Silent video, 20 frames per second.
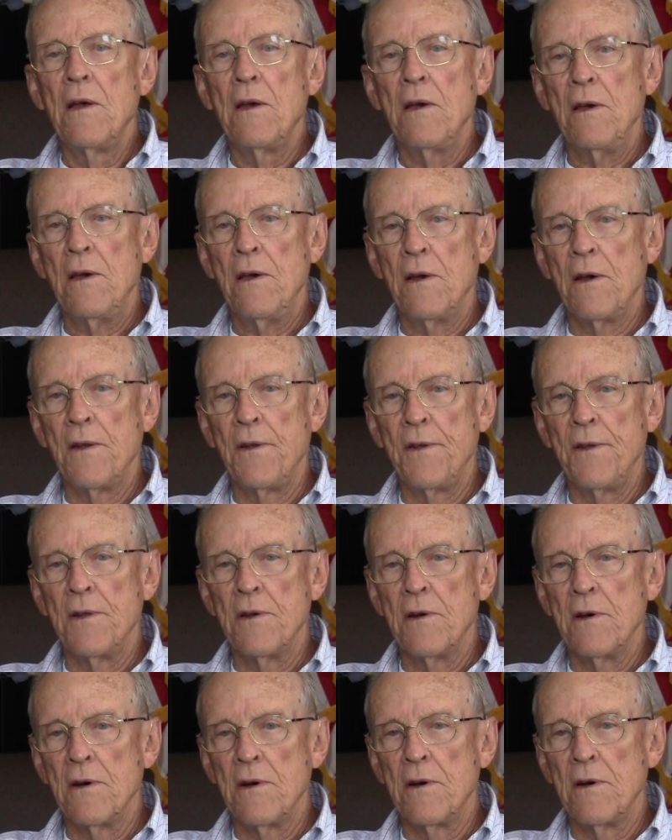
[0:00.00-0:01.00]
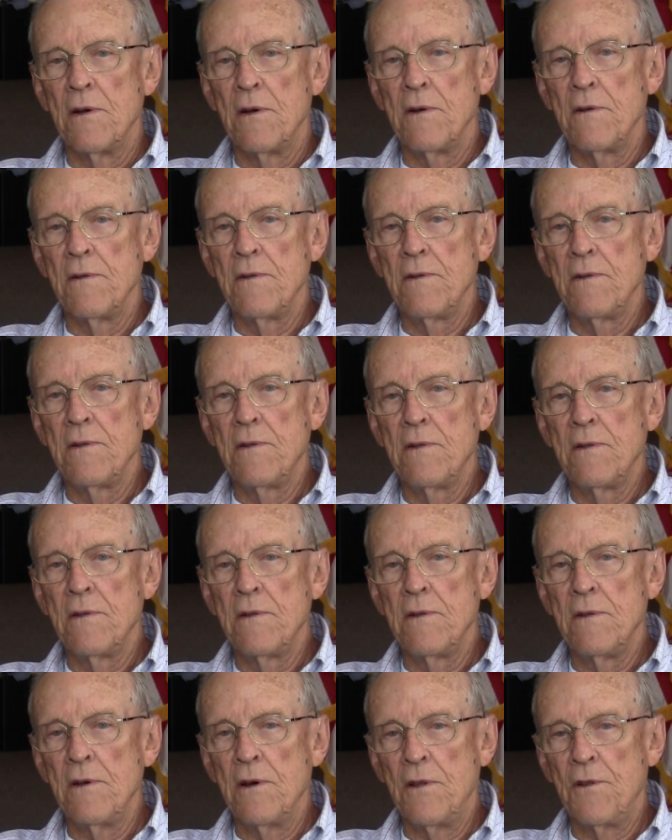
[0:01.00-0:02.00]
and uh,
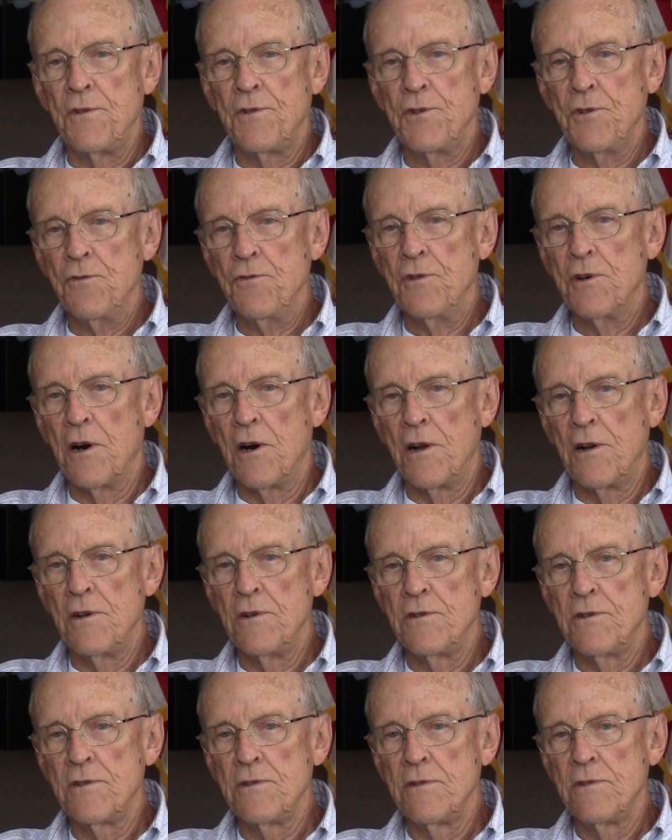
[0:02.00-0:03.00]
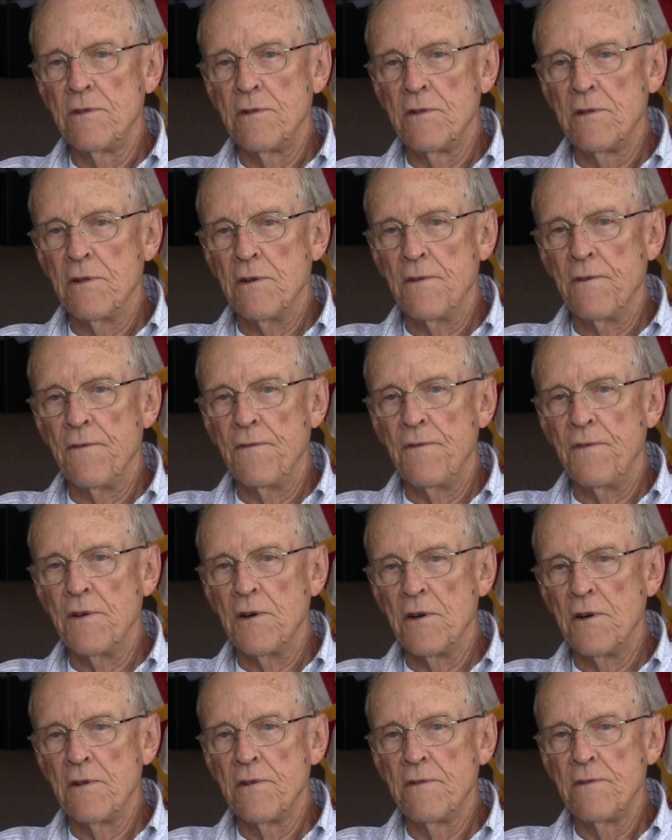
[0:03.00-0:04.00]
the other two daughters live
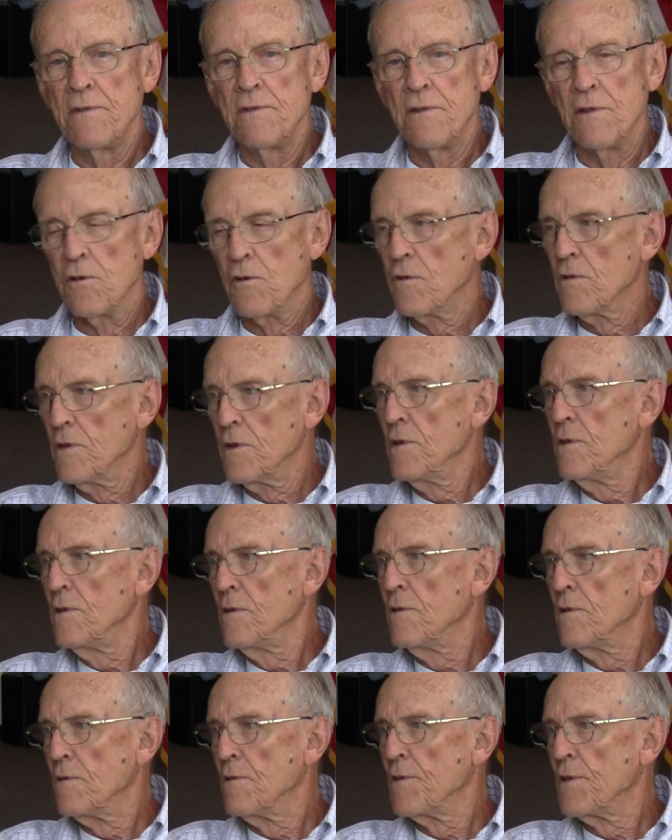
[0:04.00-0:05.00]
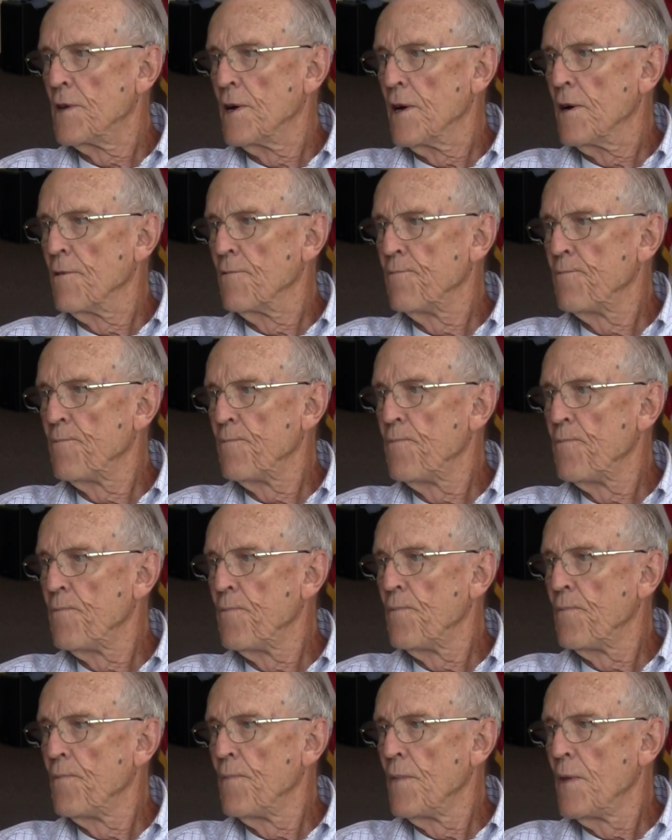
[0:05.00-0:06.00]
uh, locally here in town.
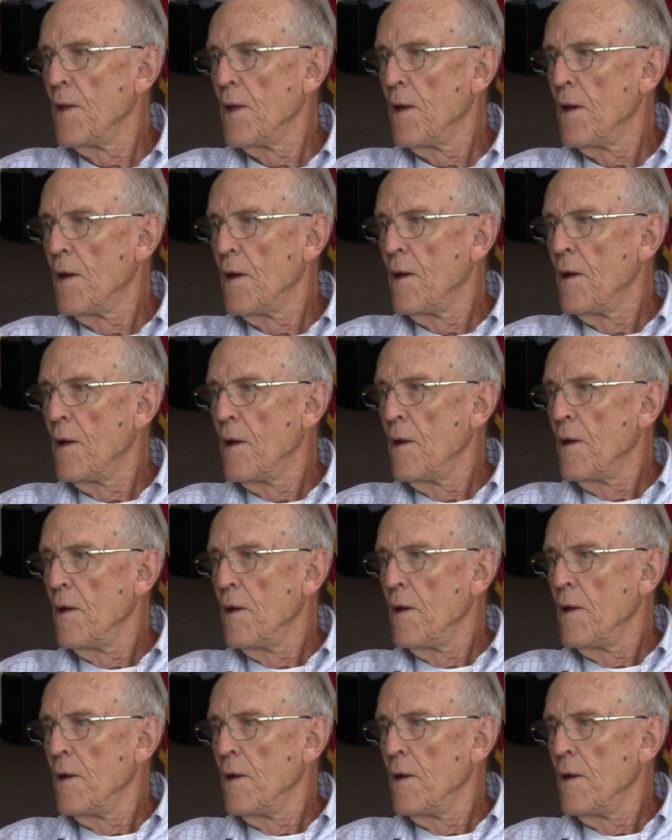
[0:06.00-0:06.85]
Okay.